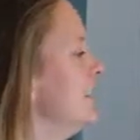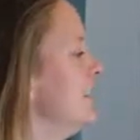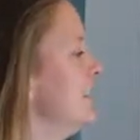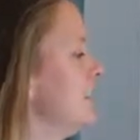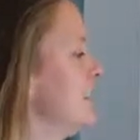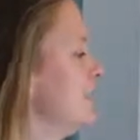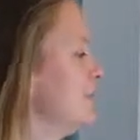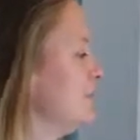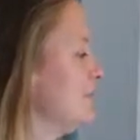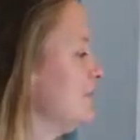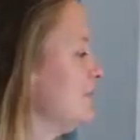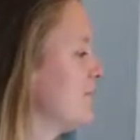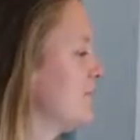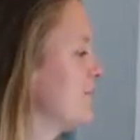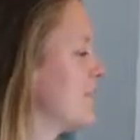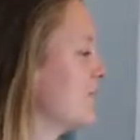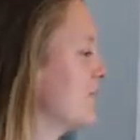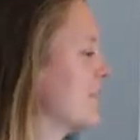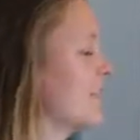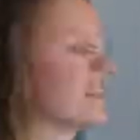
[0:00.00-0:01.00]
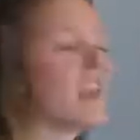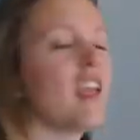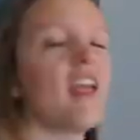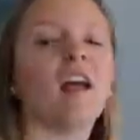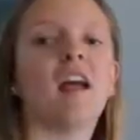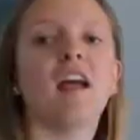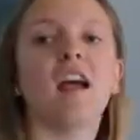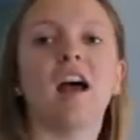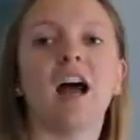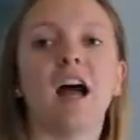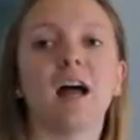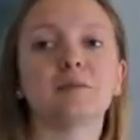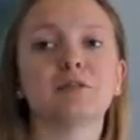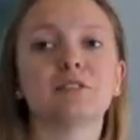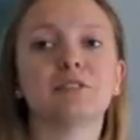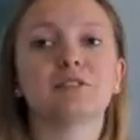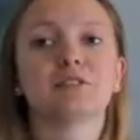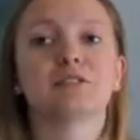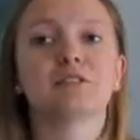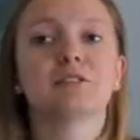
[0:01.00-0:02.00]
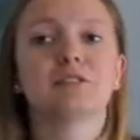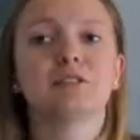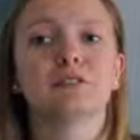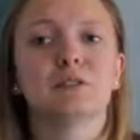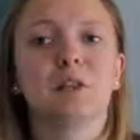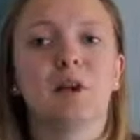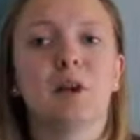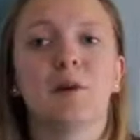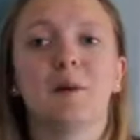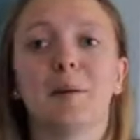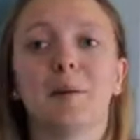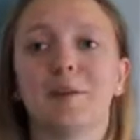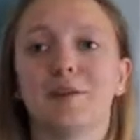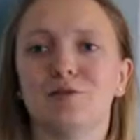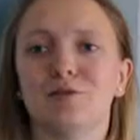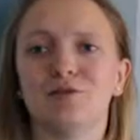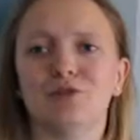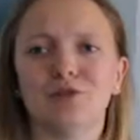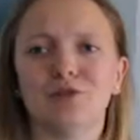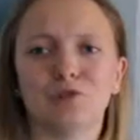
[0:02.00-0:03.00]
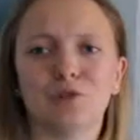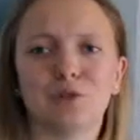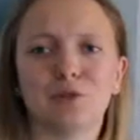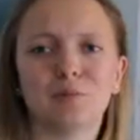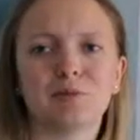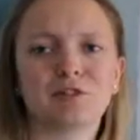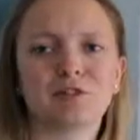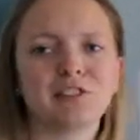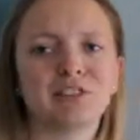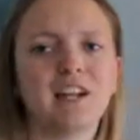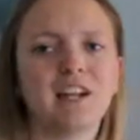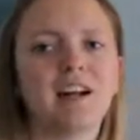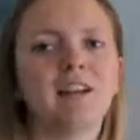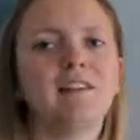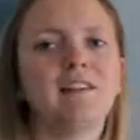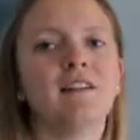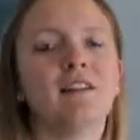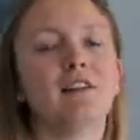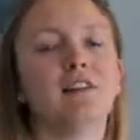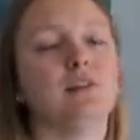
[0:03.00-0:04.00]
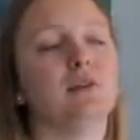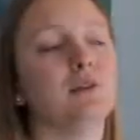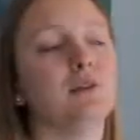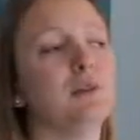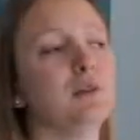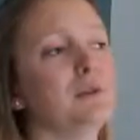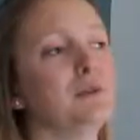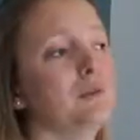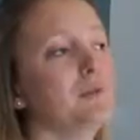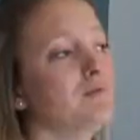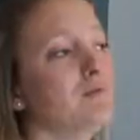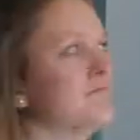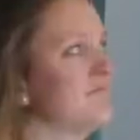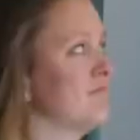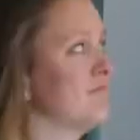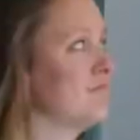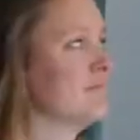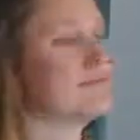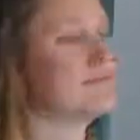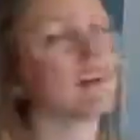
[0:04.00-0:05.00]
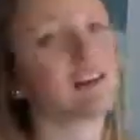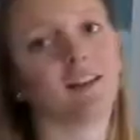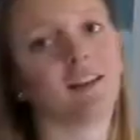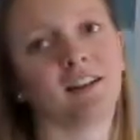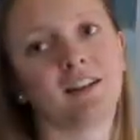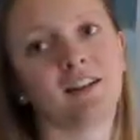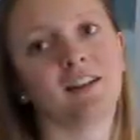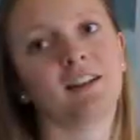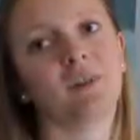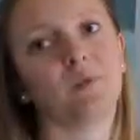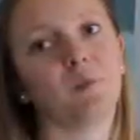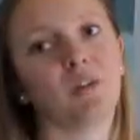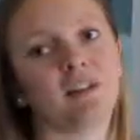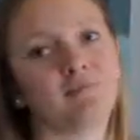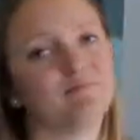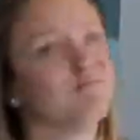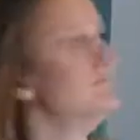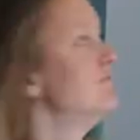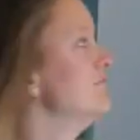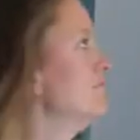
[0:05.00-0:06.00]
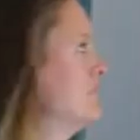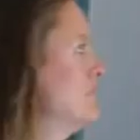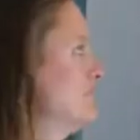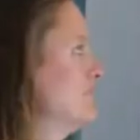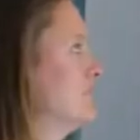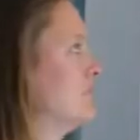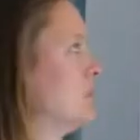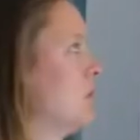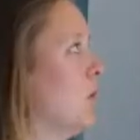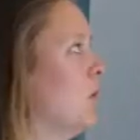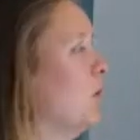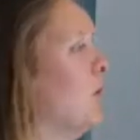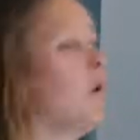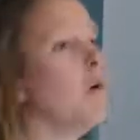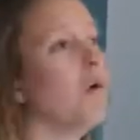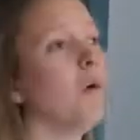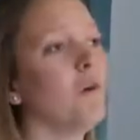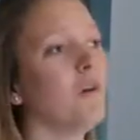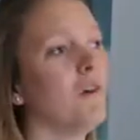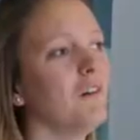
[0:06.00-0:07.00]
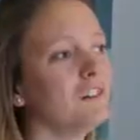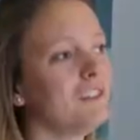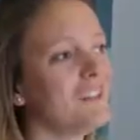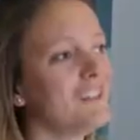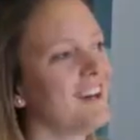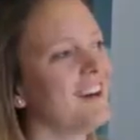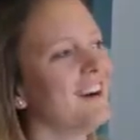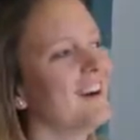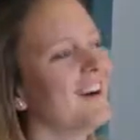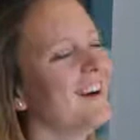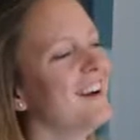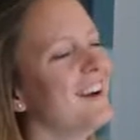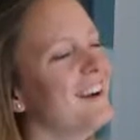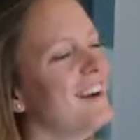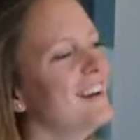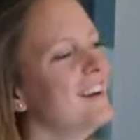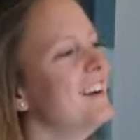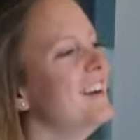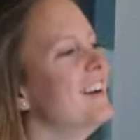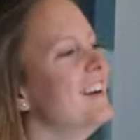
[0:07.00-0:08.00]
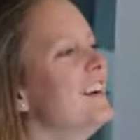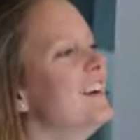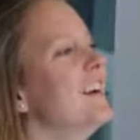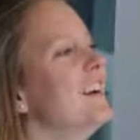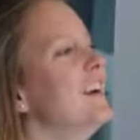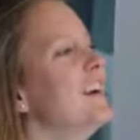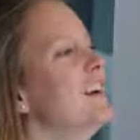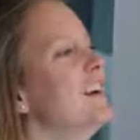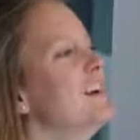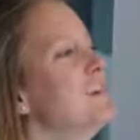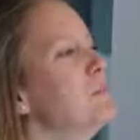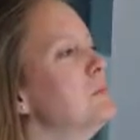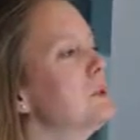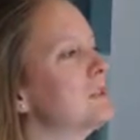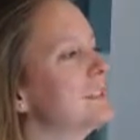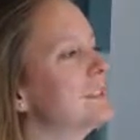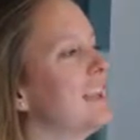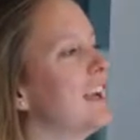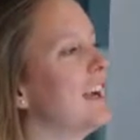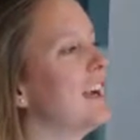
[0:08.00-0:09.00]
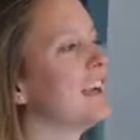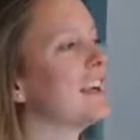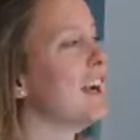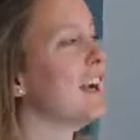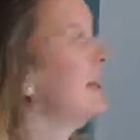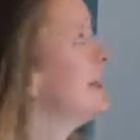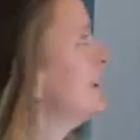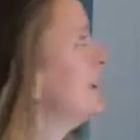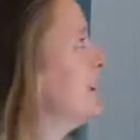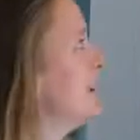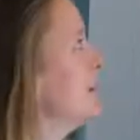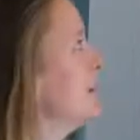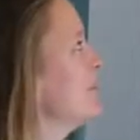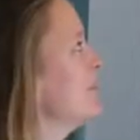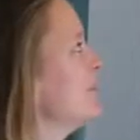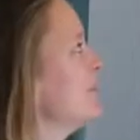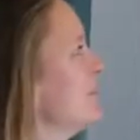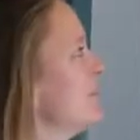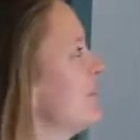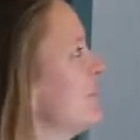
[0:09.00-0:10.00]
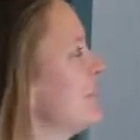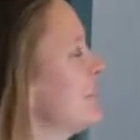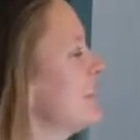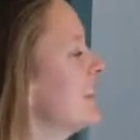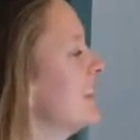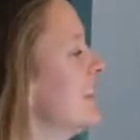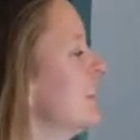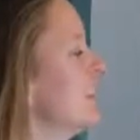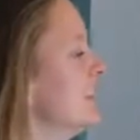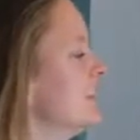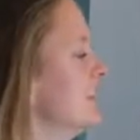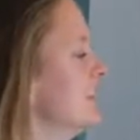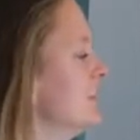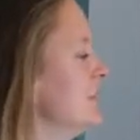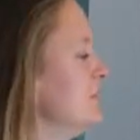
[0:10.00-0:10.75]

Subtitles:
Yeah. I'm curious to know about your bookshelf. Do you, well, hoard books like I am? No.